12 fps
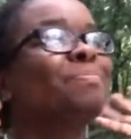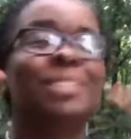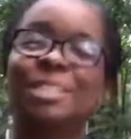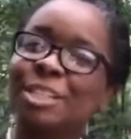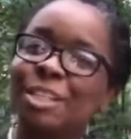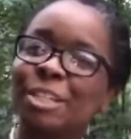
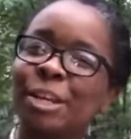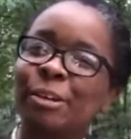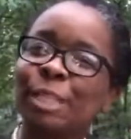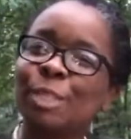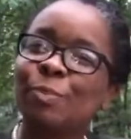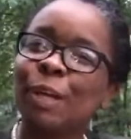just share
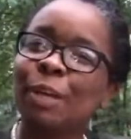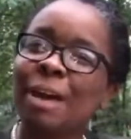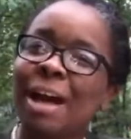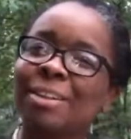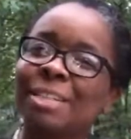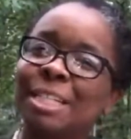this video
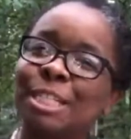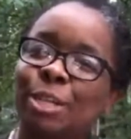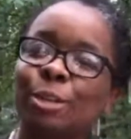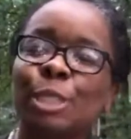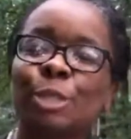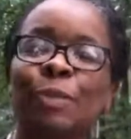out. Just
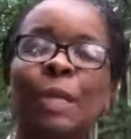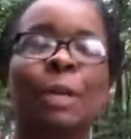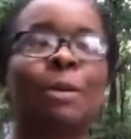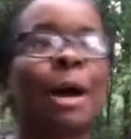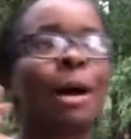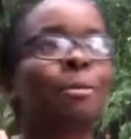share this
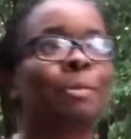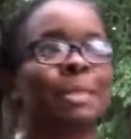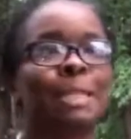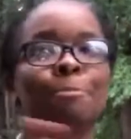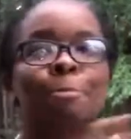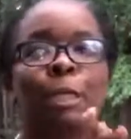video out with
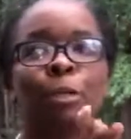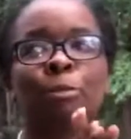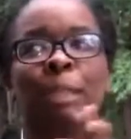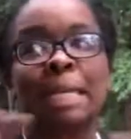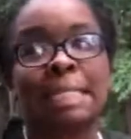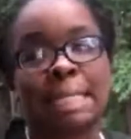someone who
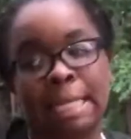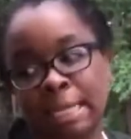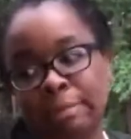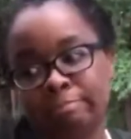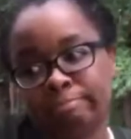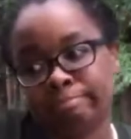likes to eat.